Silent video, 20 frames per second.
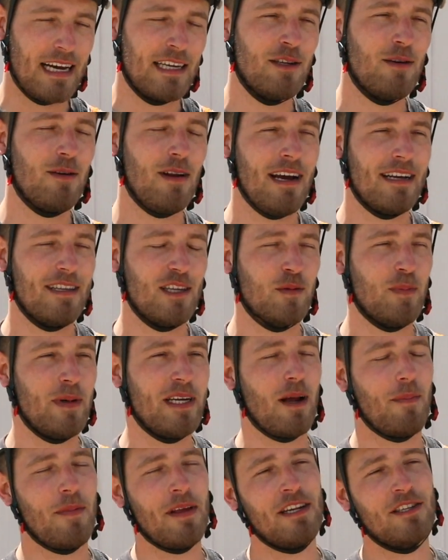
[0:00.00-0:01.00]
I do like to
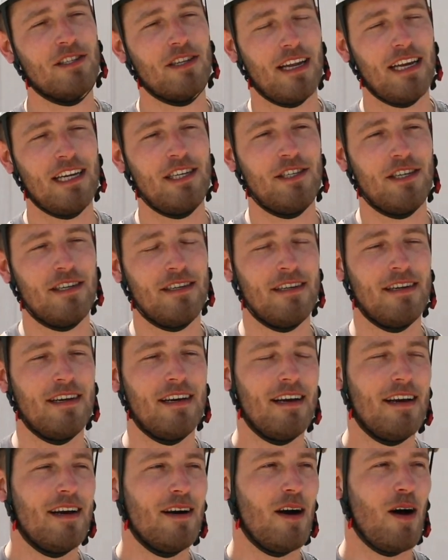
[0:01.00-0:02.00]
speed up the installation
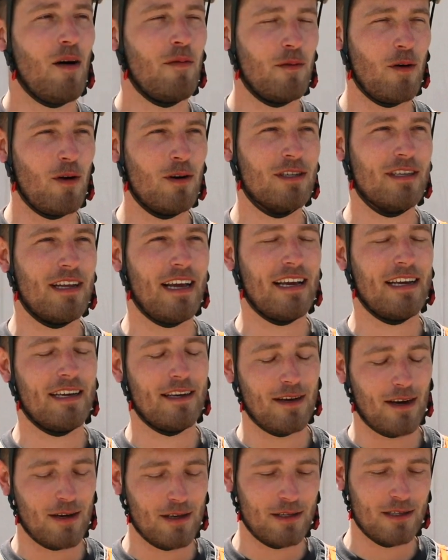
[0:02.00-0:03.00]
of Roxtec
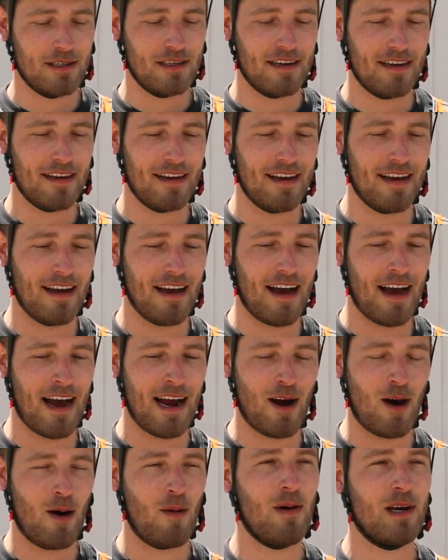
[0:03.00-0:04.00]
because
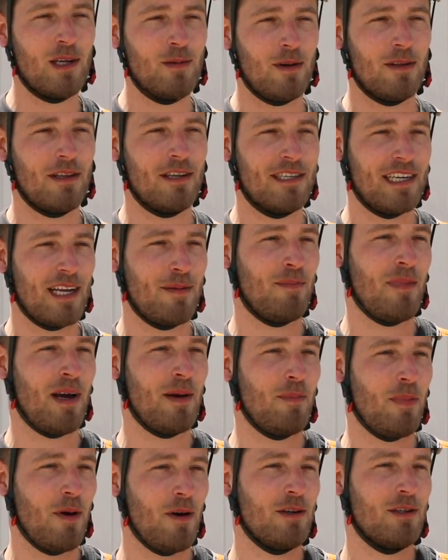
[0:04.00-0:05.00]
I always want to set
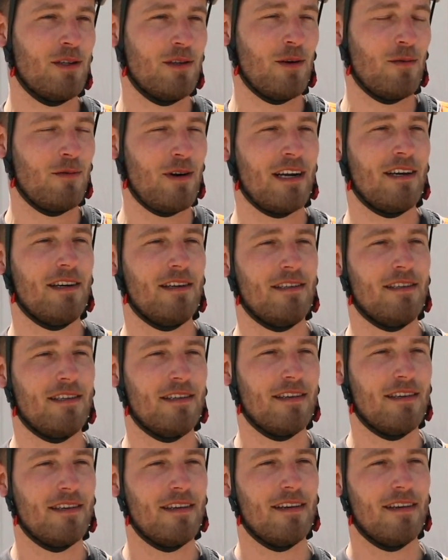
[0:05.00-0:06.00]
my personal record
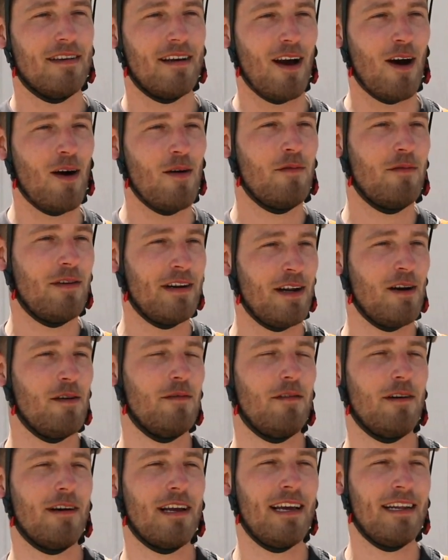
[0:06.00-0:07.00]
over and
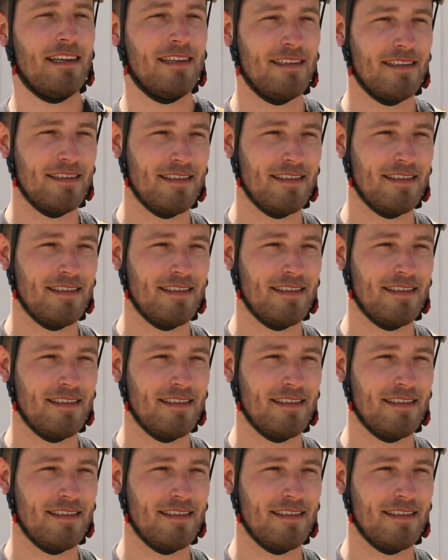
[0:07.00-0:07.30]
over again.